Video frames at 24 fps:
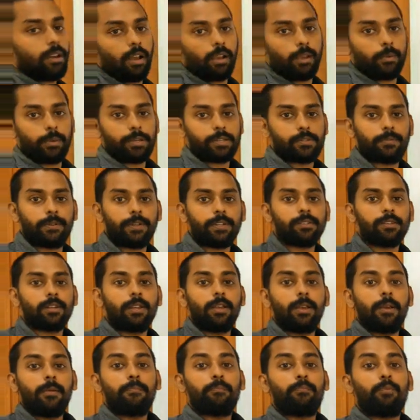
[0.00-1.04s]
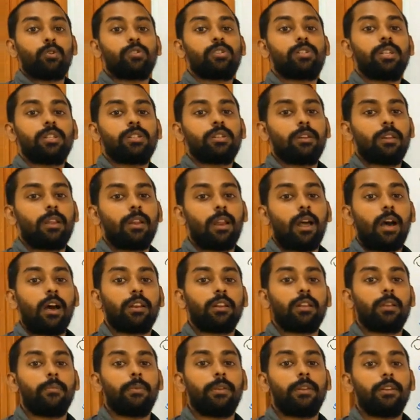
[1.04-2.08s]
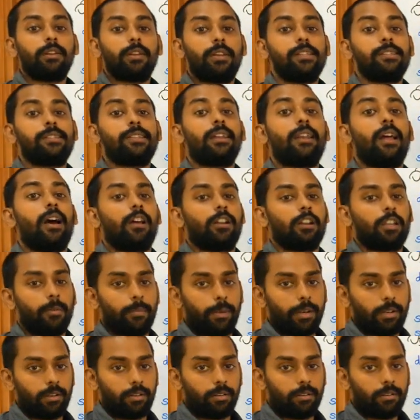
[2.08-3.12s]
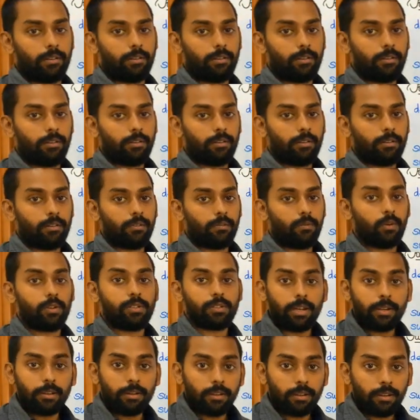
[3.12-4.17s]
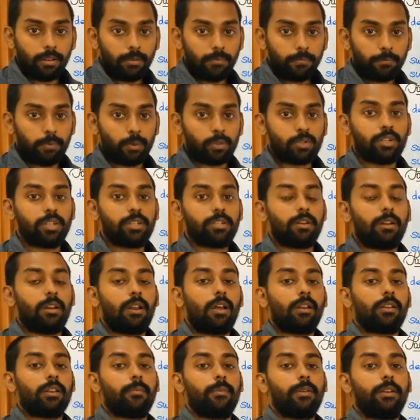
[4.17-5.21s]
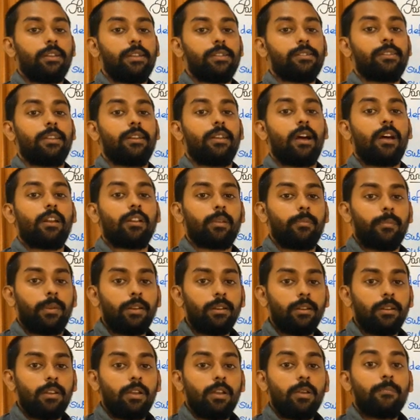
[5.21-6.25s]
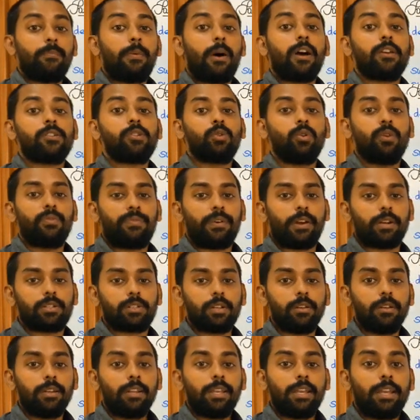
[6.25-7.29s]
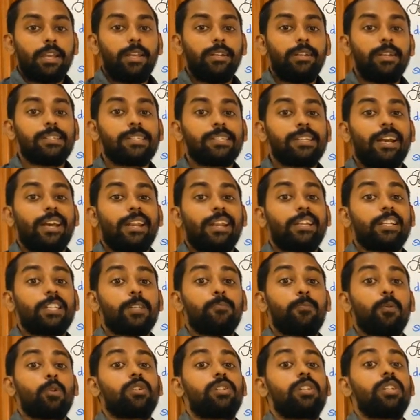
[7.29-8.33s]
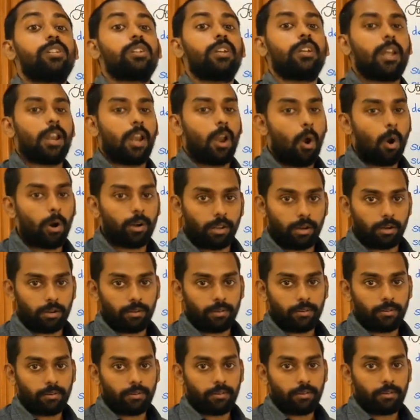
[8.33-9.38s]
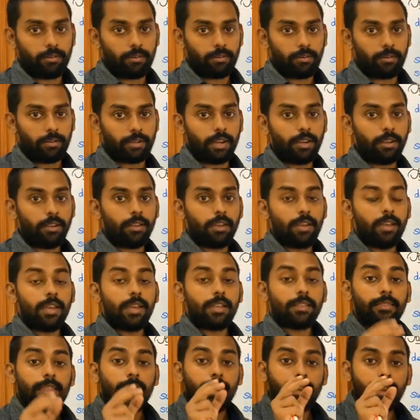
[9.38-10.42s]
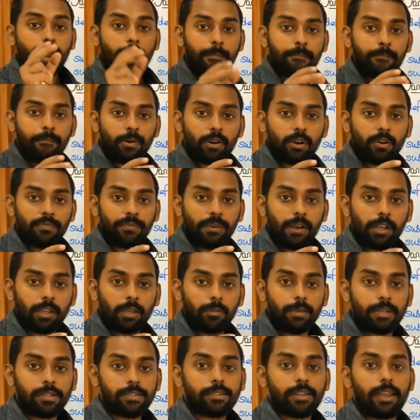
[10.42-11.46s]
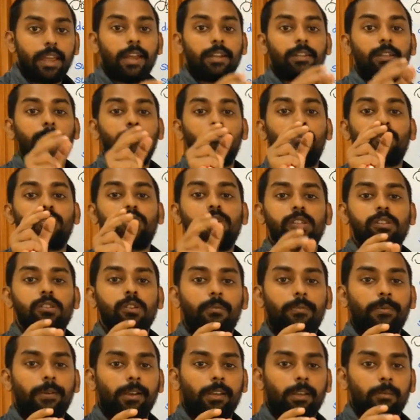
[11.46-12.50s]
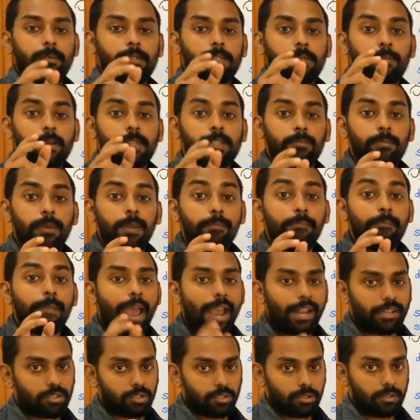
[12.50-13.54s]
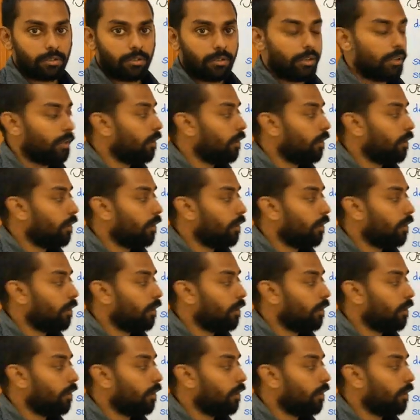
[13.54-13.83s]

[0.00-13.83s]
arguments first. Positional argument is an argument. What is that? Positional argument is an argument passed to a function in its correct positional order. Okay, the number of arguments and the position of arguments must be matched.